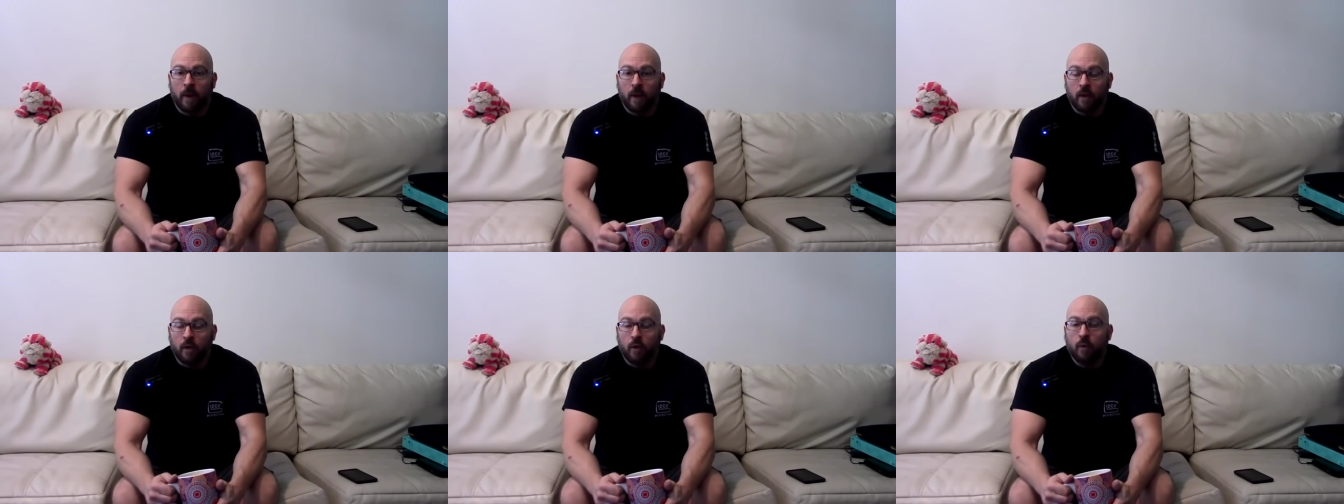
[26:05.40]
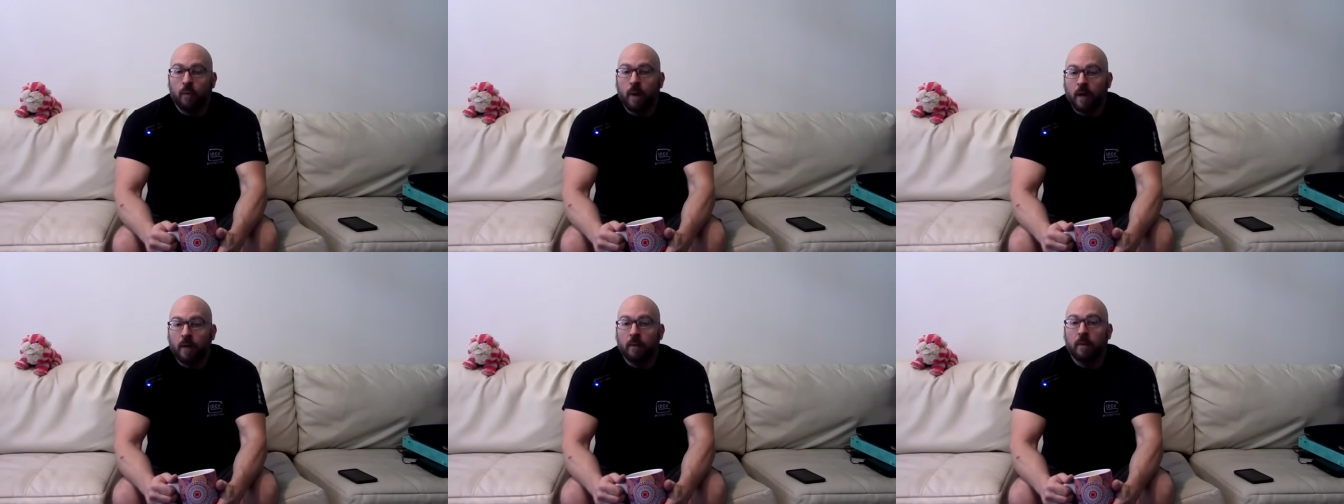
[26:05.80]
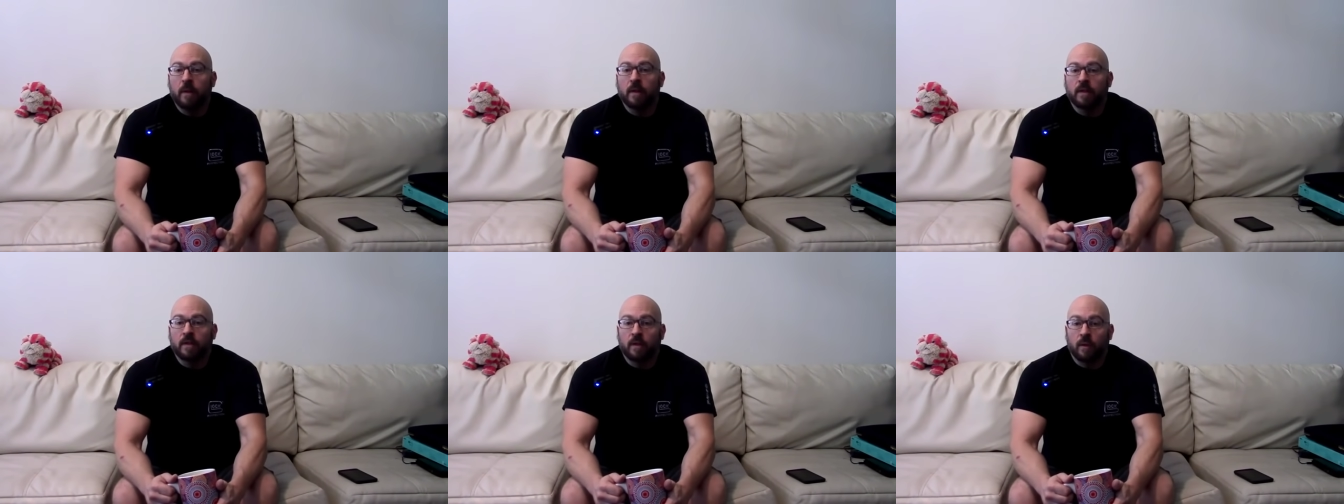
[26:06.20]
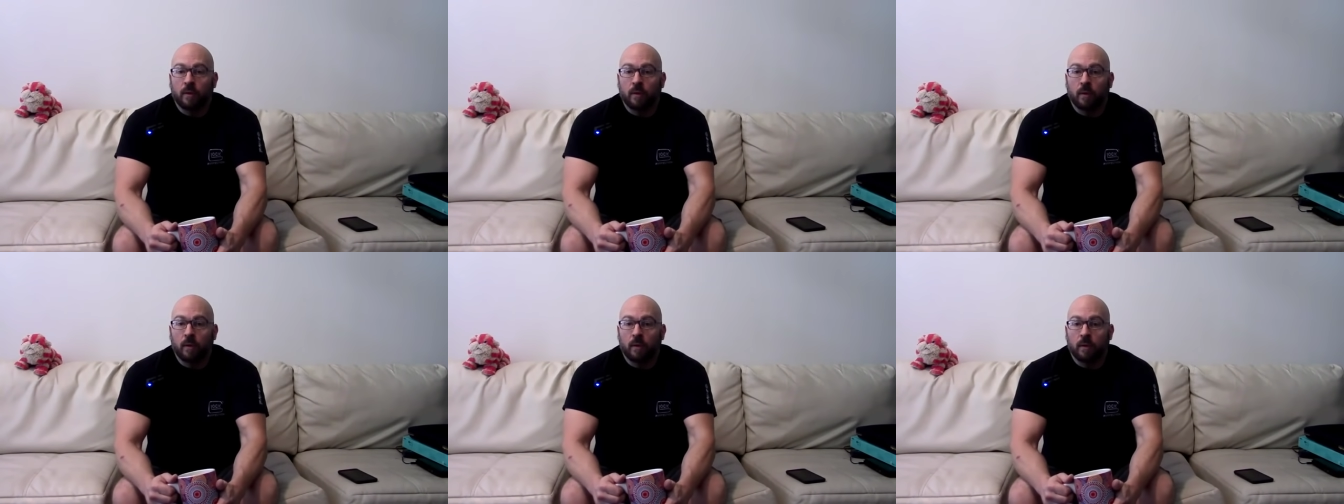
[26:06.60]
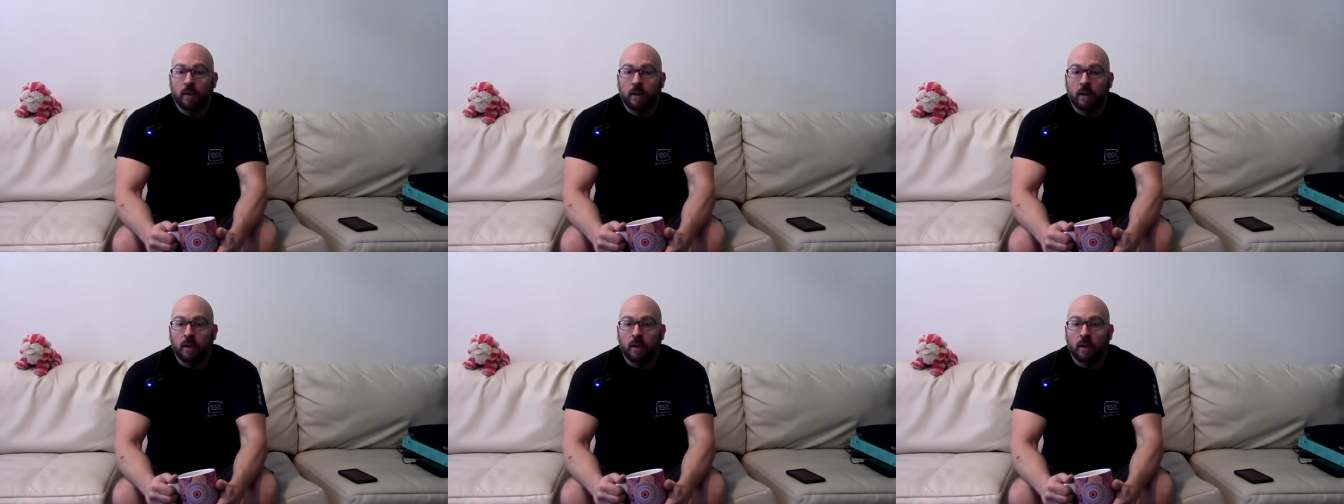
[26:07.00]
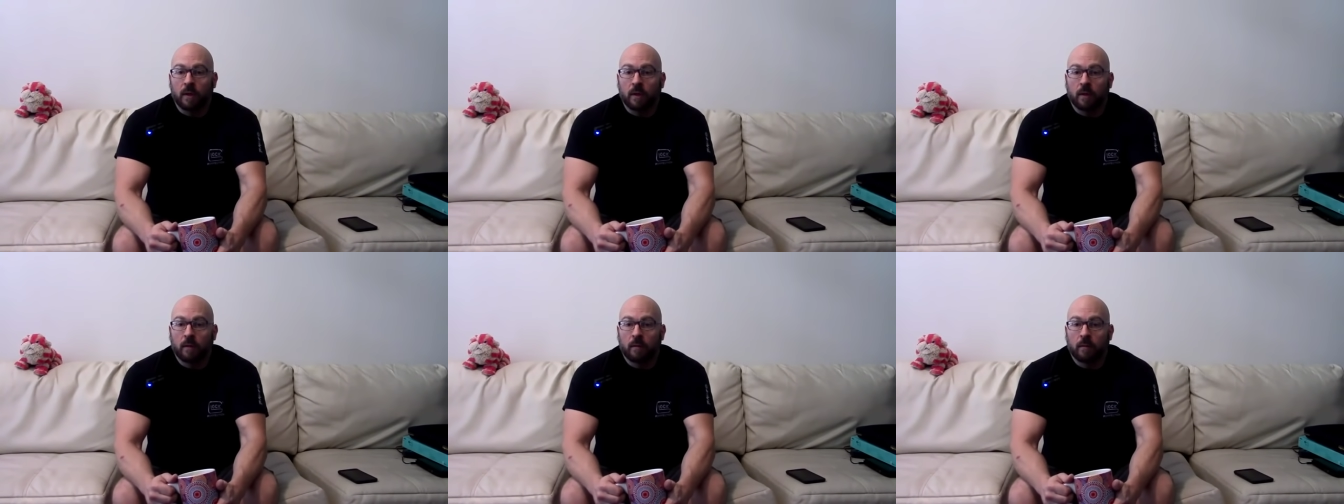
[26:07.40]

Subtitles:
You better be a stone cold killer.